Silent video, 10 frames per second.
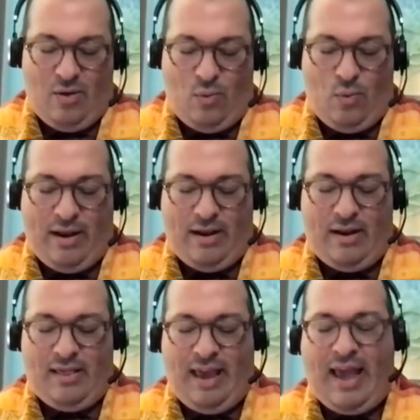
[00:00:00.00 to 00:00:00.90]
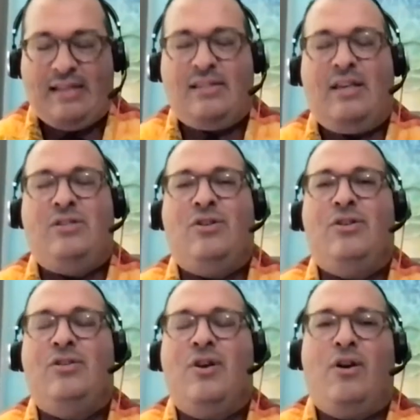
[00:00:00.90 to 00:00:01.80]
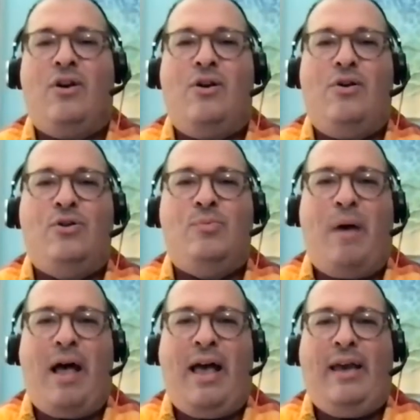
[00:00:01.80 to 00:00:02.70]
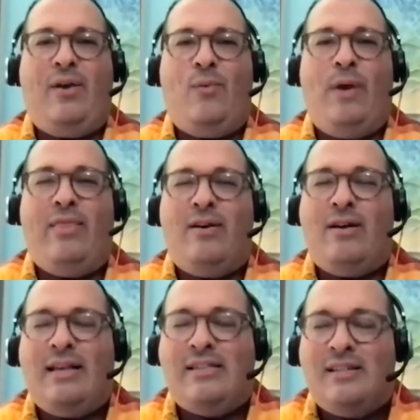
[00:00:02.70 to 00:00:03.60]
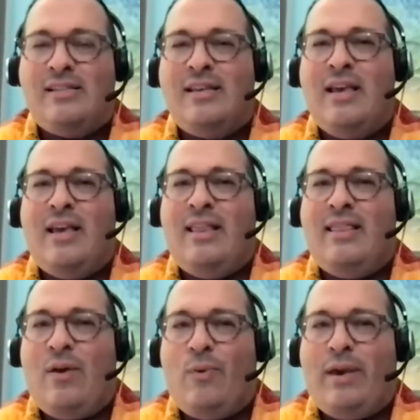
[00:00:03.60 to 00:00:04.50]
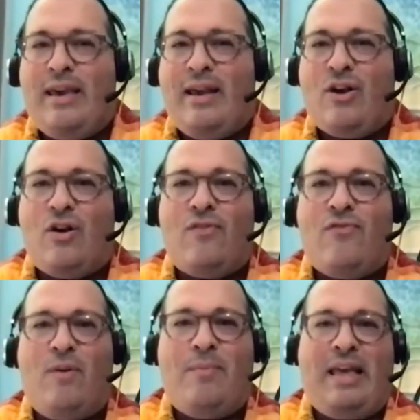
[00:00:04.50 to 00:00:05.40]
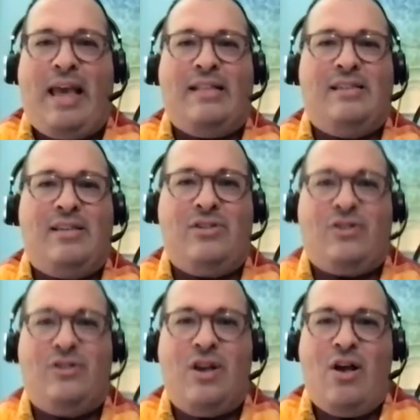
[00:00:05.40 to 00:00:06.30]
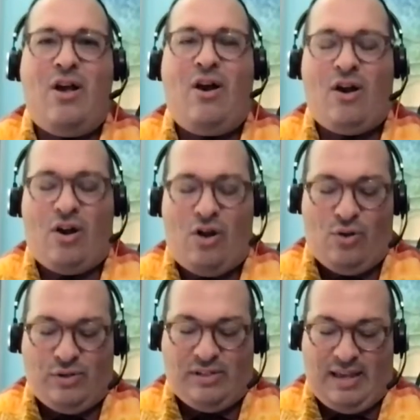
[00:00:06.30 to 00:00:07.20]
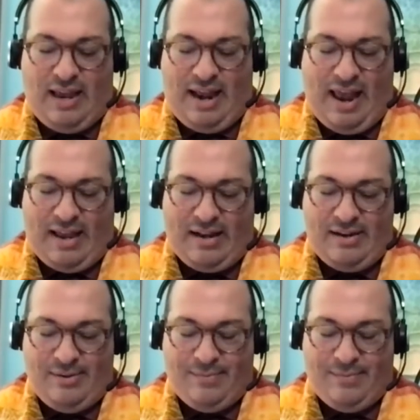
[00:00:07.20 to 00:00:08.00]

when the ancestors are close by, when the lessons that we hear from the ancestors are close at hand.